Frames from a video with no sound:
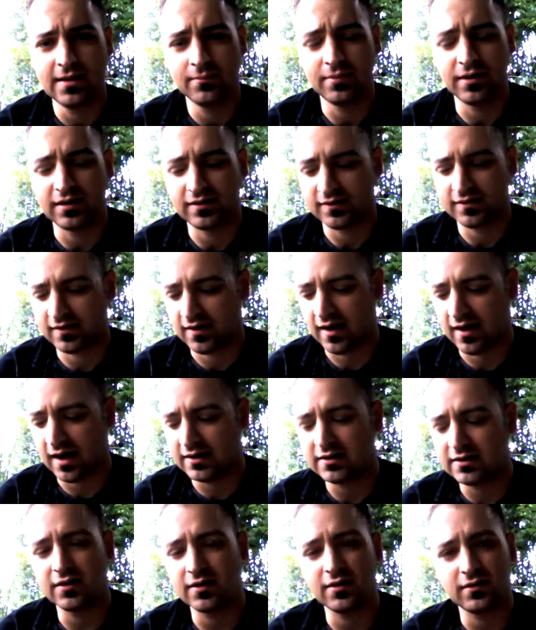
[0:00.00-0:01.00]
but I
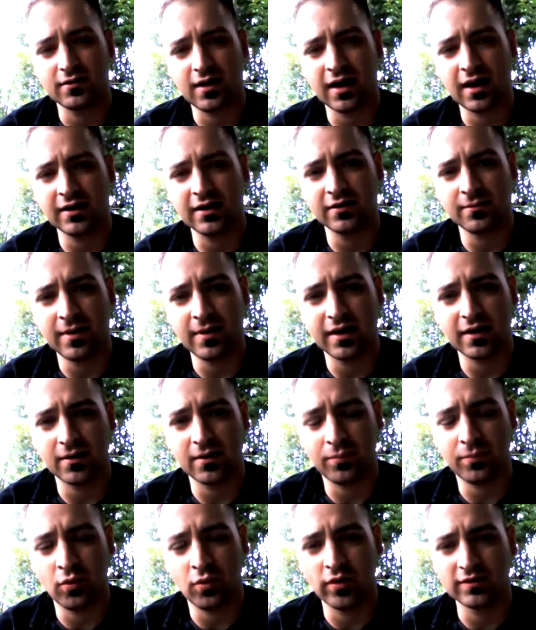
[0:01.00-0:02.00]
need to make it a
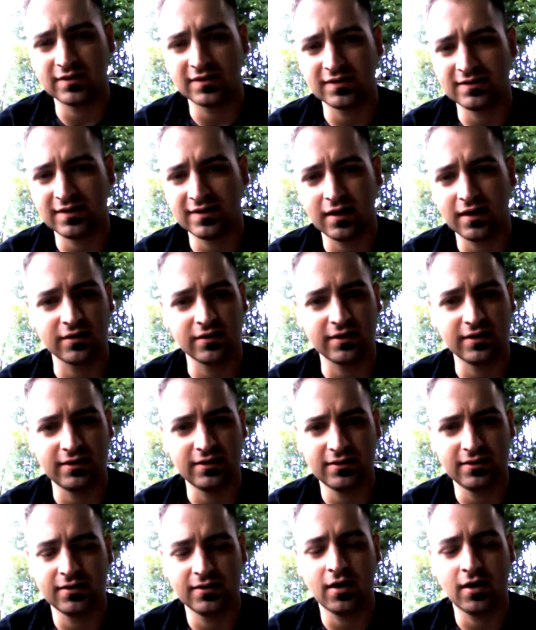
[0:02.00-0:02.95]
point to daily